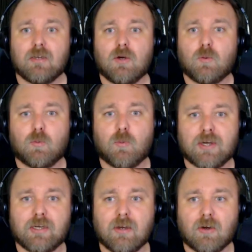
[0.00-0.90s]

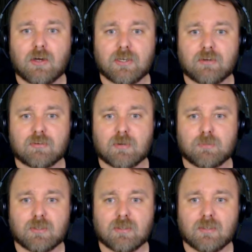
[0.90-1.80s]
run on it or
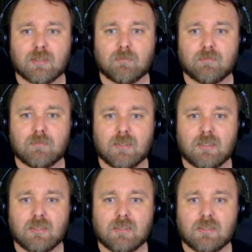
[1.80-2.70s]
something,
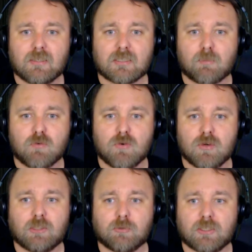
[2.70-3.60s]
because I'm
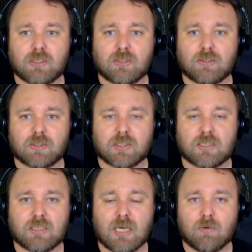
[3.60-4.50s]
really curious to
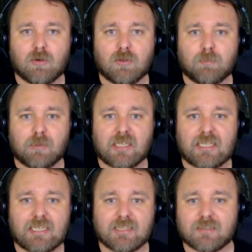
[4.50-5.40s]
see how it all
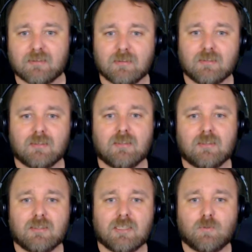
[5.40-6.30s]
plays and
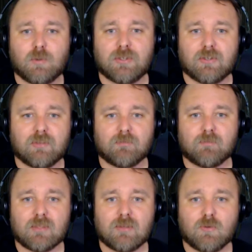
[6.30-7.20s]
whatnot.
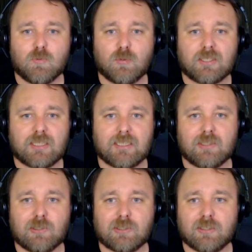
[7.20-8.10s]
Really
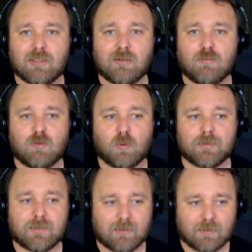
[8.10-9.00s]
looking
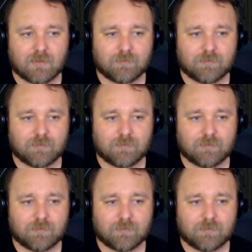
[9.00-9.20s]
forward to that.